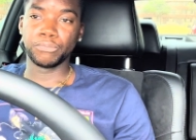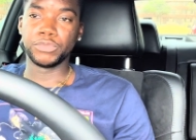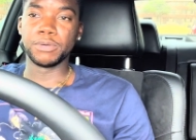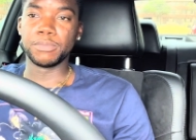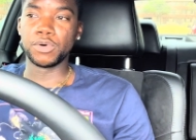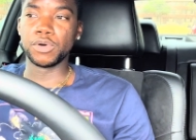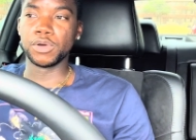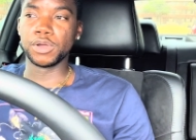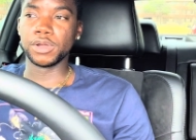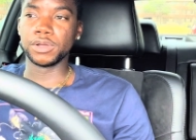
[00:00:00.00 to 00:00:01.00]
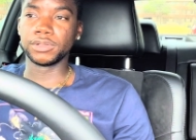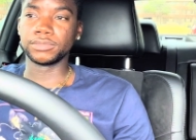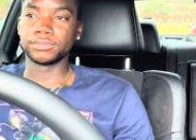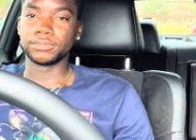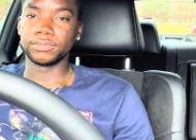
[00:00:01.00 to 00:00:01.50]
the more
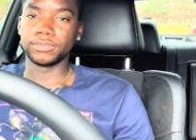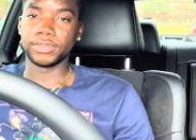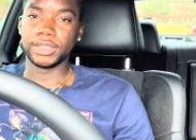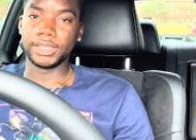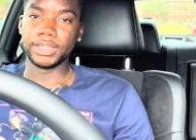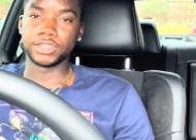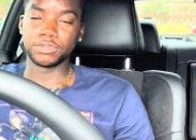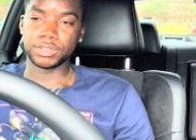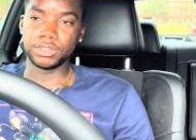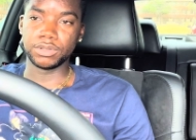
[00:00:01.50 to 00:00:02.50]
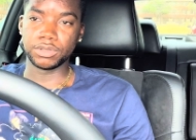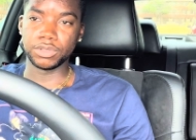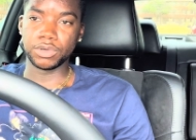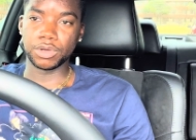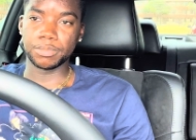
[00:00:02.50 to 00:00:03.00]
interest, you know,
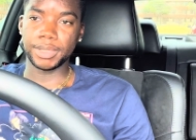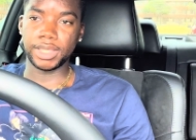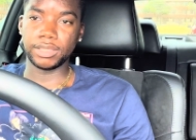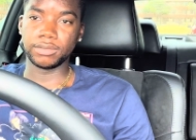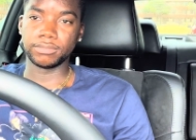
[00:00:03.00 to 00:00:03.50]
you're going to pay